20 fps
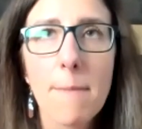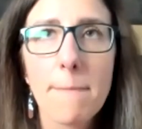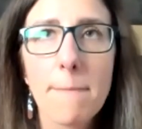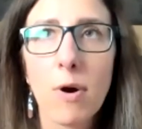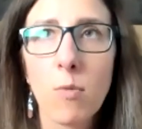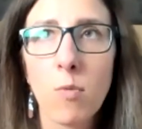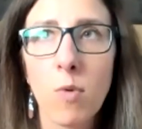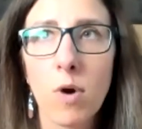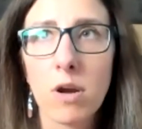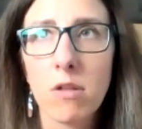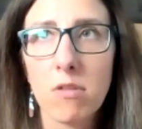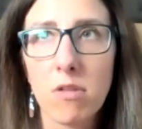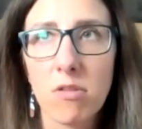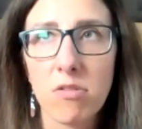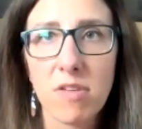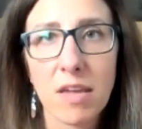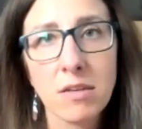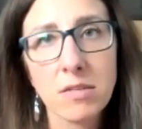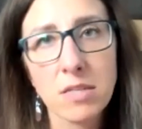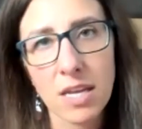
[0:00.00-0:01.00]
But one of the
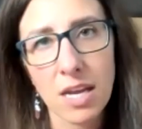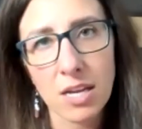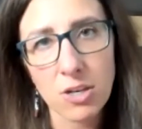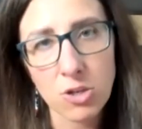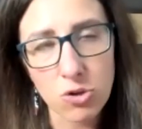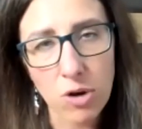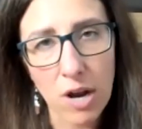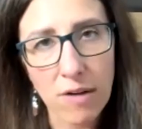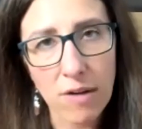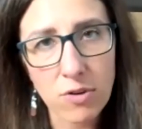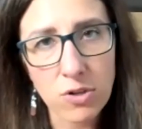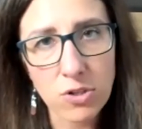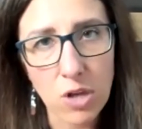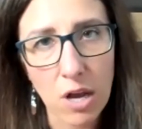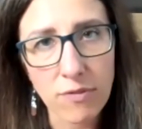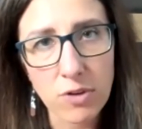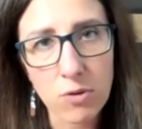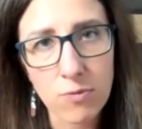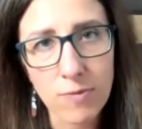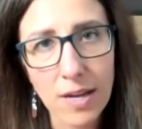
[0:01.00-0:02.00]
things, again, drivers
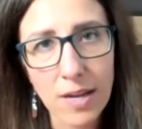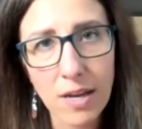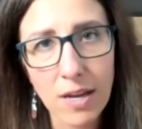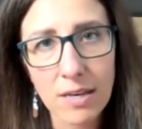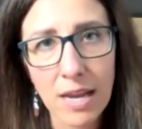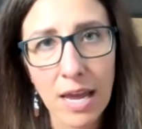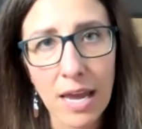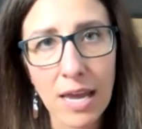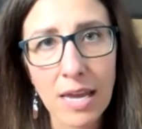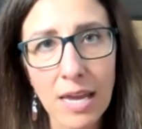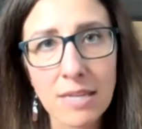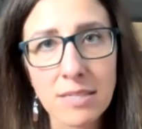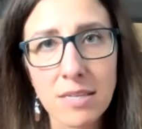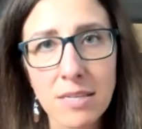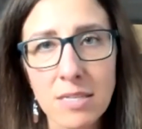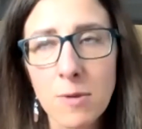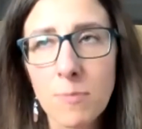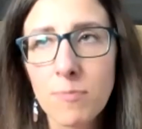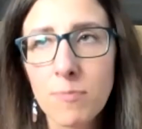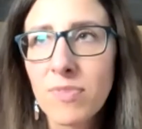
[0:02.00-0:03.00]
often recognize
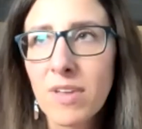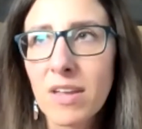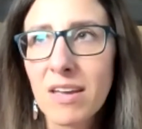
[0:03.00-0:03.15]
is